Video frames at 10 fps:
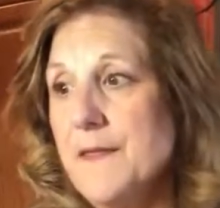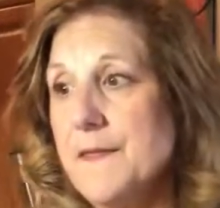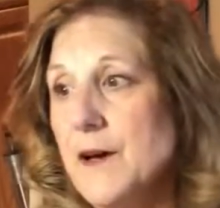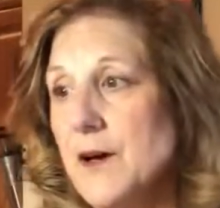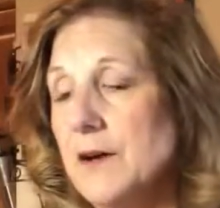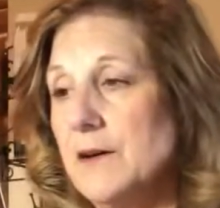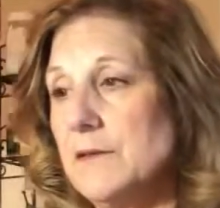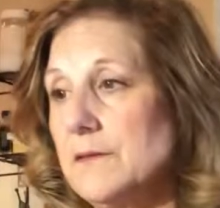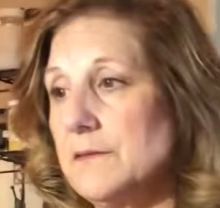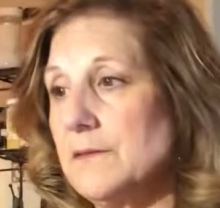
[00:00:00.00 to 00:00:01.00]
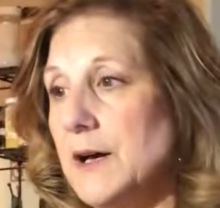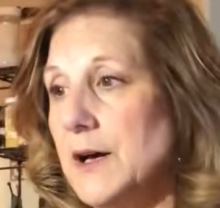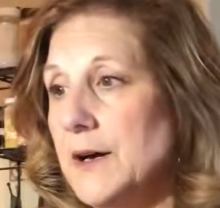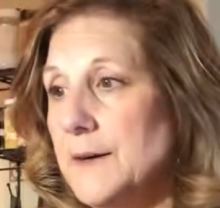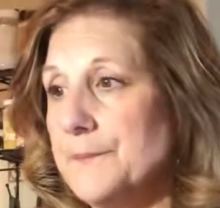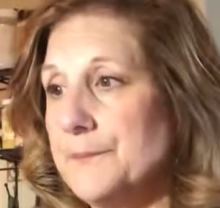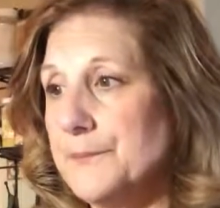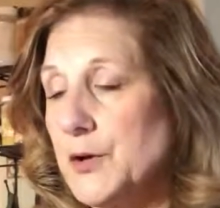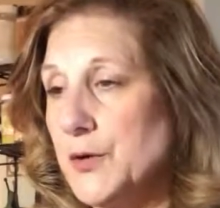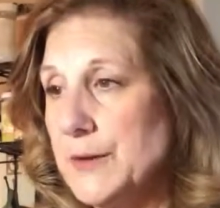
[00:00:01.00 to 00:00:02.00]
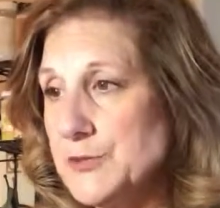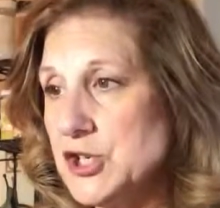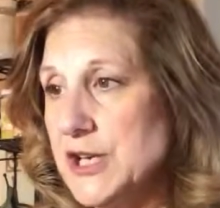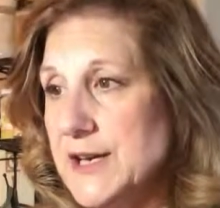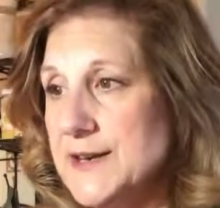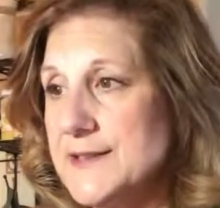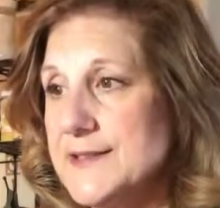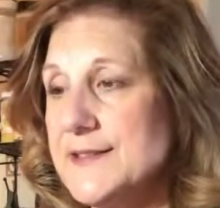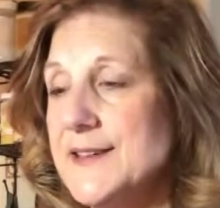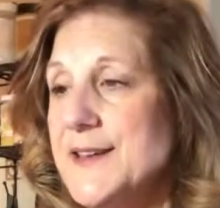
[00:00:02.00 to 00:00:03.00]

the cream cheese,